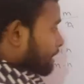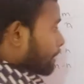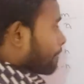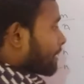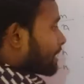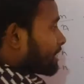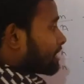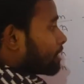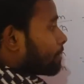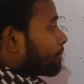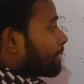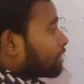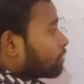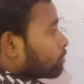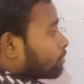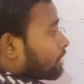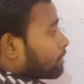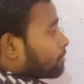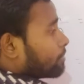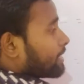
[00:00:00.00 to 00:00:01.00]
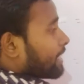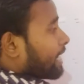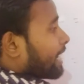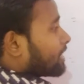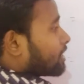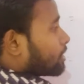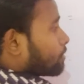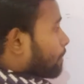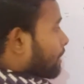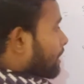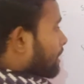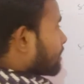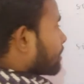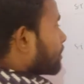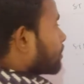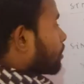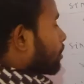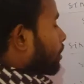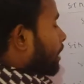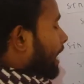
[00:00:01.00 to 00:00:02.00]
c plus d by 2, that means x
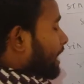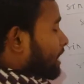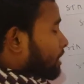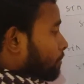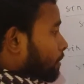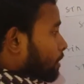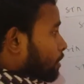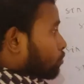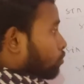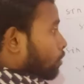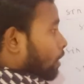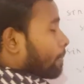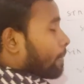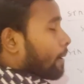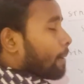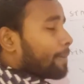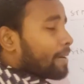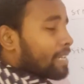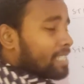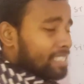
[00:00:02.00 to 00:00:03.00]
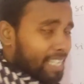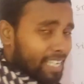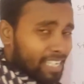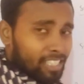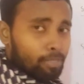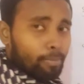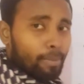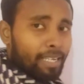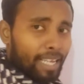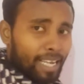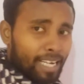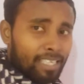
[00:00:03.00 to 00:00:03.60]
plus 2 alpha plus x by